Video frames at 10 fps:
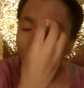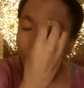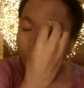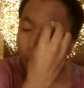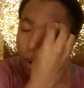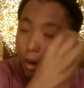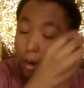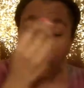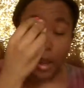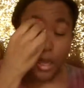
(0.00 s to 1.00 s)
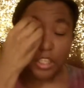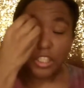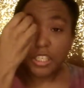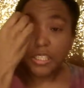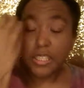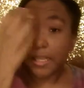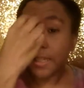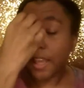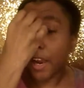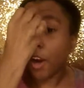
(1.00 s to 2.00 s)
or she's
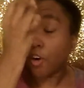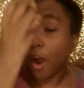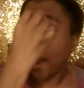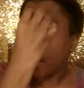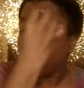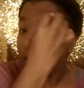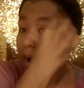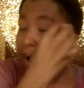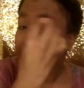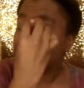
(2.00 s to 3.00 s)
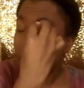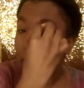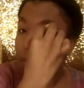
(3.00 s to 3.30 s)
in there crying her little eyes out,